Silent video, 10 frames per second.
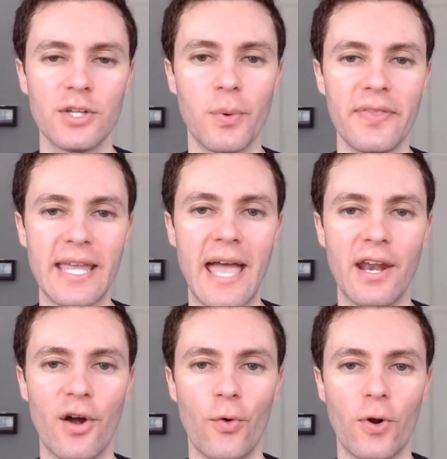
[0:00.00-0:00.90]
to win the
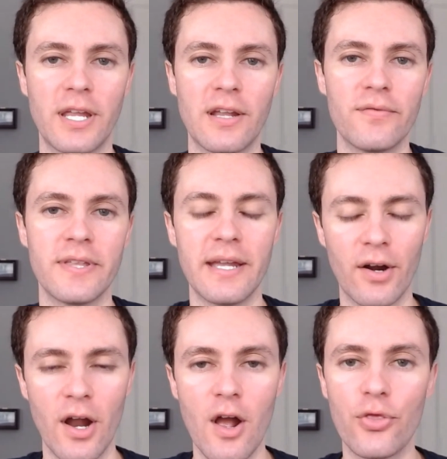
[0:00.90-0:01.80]
NL Rookie of the
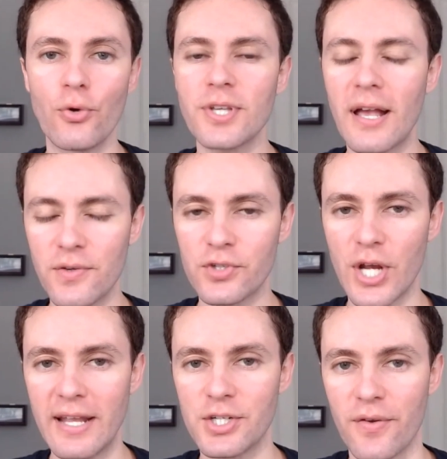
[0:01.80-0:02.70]
Year. Those odds have
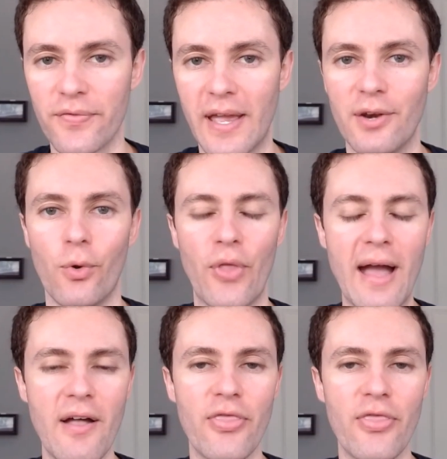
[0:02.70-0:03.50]
changed at FanDuel.